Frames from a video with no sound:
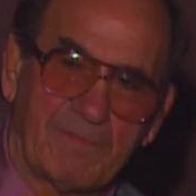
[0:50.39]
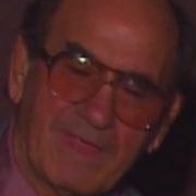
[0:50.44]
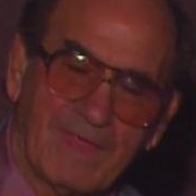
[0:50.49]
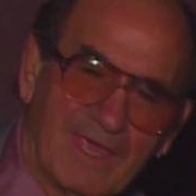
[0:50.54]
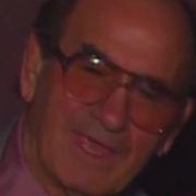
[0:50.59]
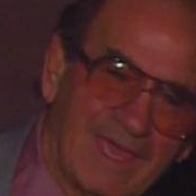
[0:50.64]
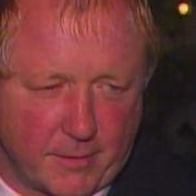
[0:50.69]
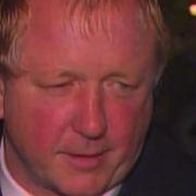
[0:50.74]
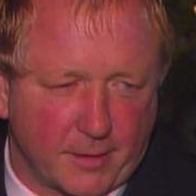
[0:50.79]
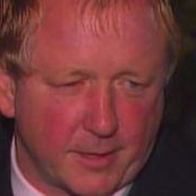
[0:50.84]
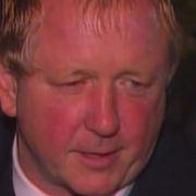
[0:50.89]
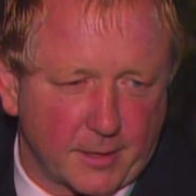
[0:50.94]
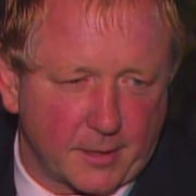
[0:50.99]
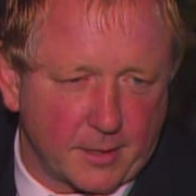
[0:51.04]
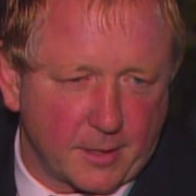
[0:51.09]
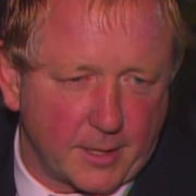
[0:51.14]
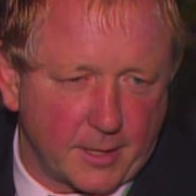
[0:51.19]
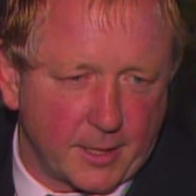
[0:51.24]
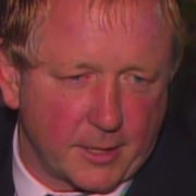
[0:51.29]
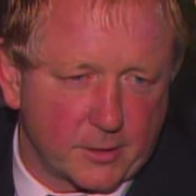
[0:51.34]
Dory Funk
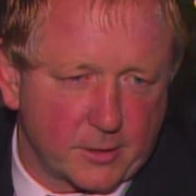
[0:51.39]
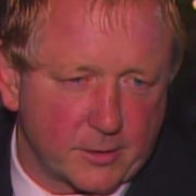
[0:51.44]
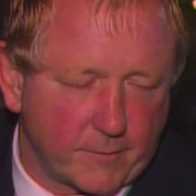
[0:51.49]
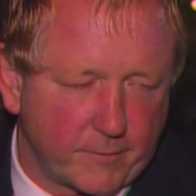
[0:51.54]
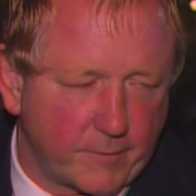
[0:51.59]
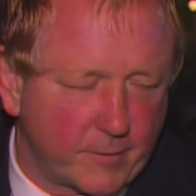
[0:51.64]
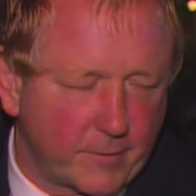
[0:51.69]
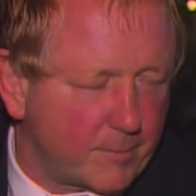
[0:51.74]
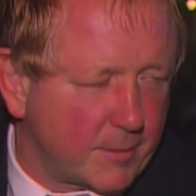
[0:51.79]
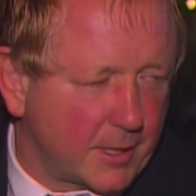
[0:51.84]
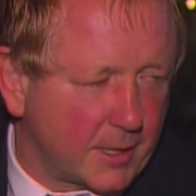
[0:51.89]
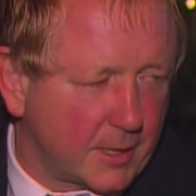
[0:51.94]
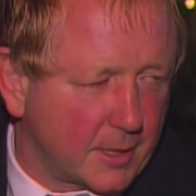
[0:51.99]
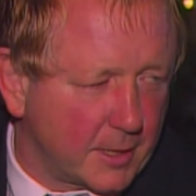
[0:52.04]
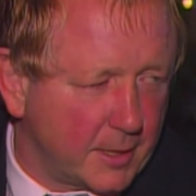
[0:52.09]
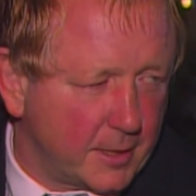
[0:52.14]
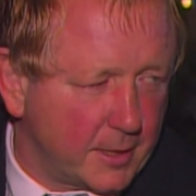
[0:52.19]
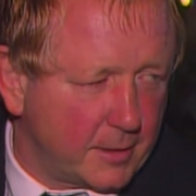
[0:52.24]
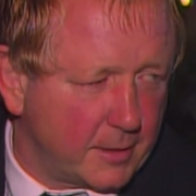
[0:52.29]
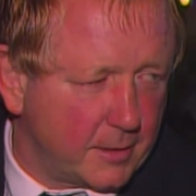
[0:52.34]
Jr.,
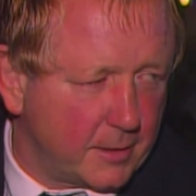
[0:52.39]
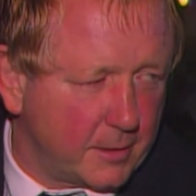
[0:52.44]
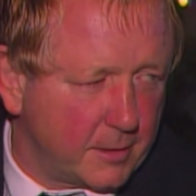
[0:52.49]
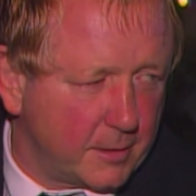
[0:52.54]
Gene